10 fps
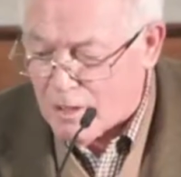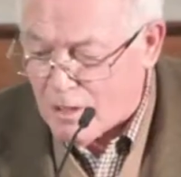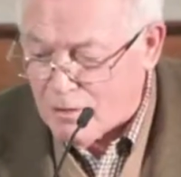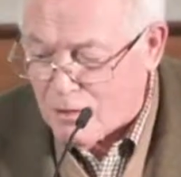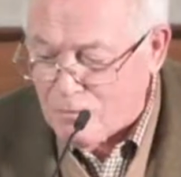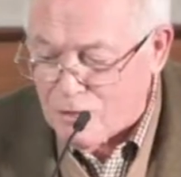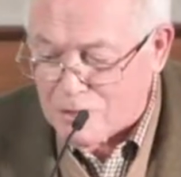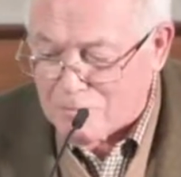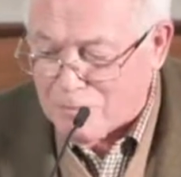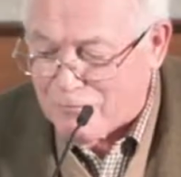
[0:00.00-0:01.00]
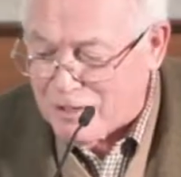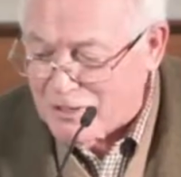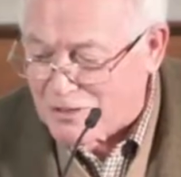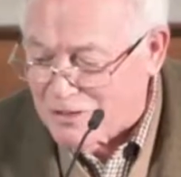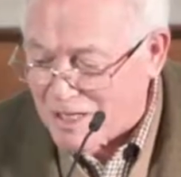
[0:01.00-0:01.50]
I wouldn't
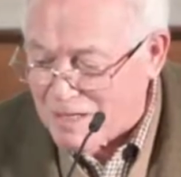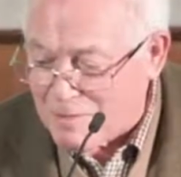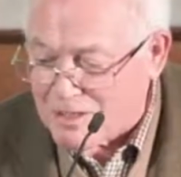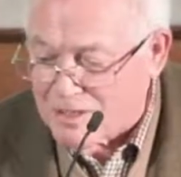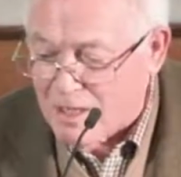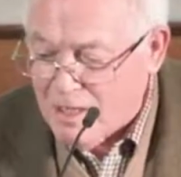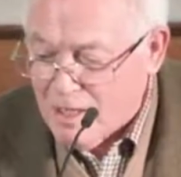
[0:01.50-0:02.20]
profess to say, but